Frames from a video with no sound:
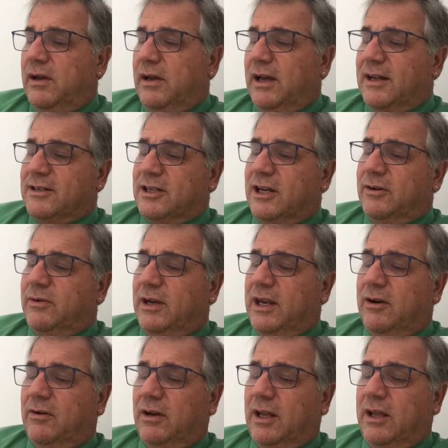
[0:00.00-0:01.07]
asked Henry
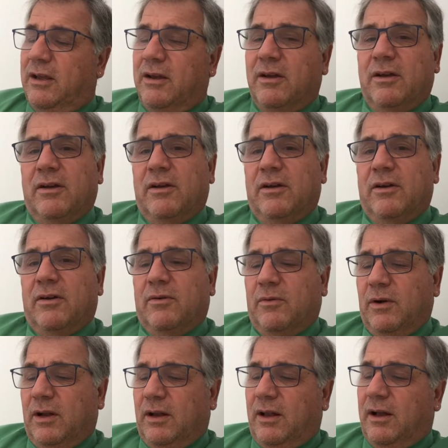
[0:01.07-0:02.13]
eagerly.
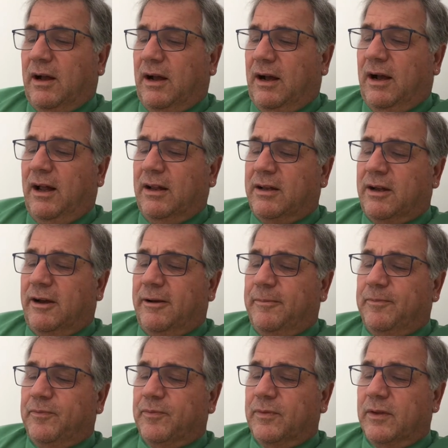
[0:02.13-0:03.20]
"Well, I'll
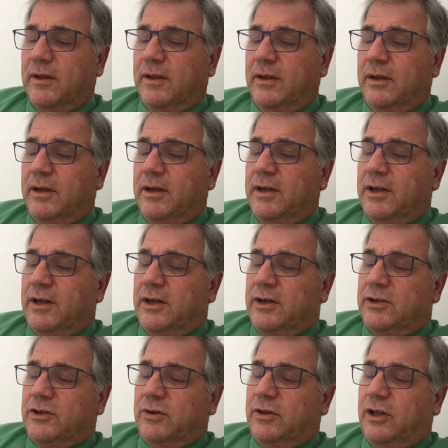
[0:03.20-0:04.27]
come."
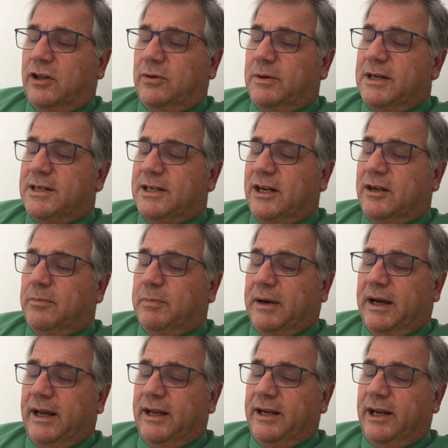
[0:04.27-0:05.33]
So the 3 said
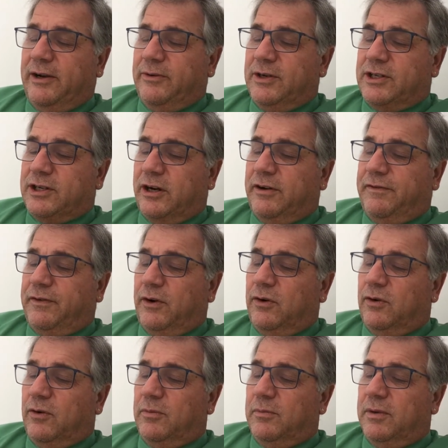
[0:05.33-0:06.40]
goodbye and Henry started for
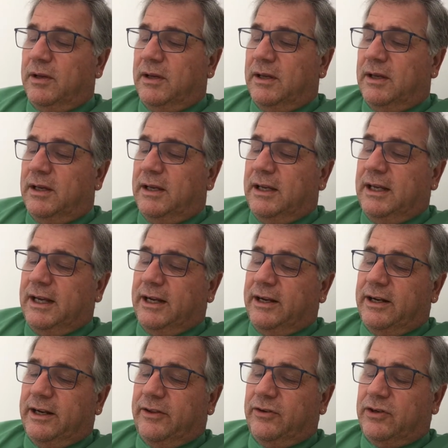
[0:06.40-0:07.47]
home. He had
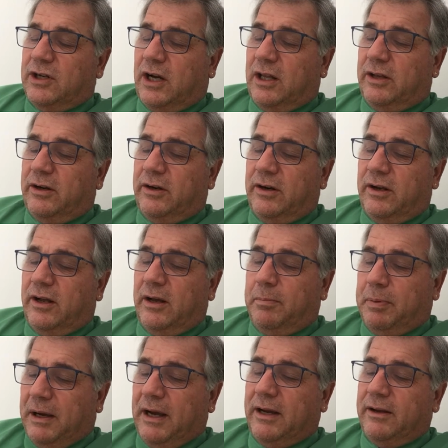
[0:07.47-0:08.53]
another $1, a
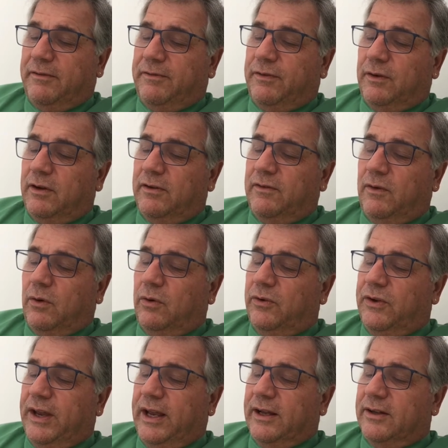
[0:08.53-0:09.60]
pocket full of
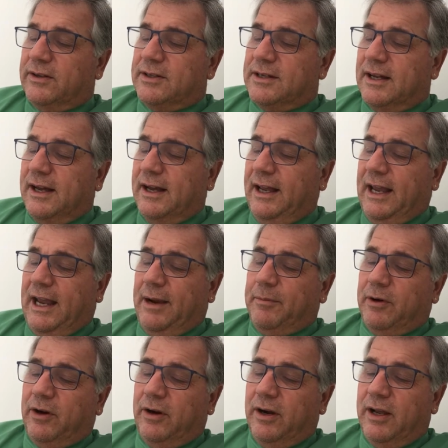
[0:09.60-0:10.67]
old nails, a
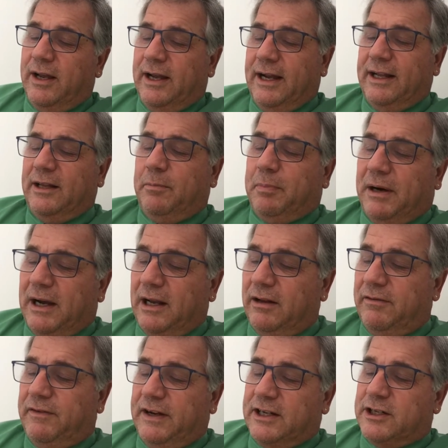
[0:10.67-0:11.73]
hammer, and the pile
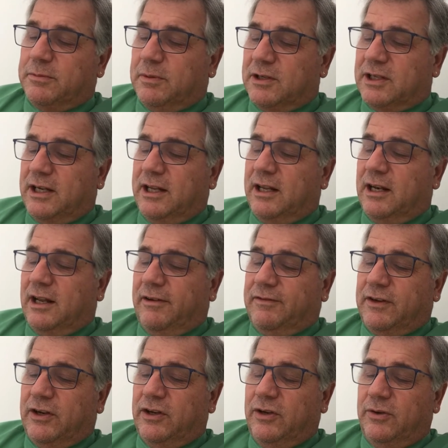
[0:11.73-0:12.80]
of vegetables that he had left
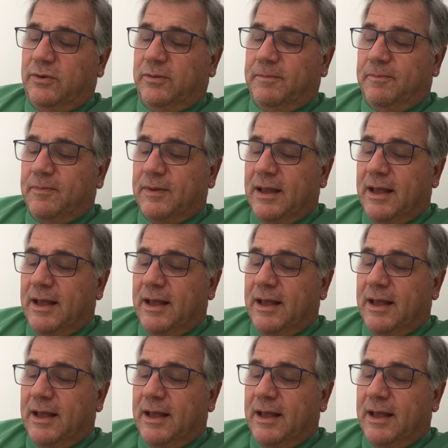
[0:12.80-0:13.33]
at noon.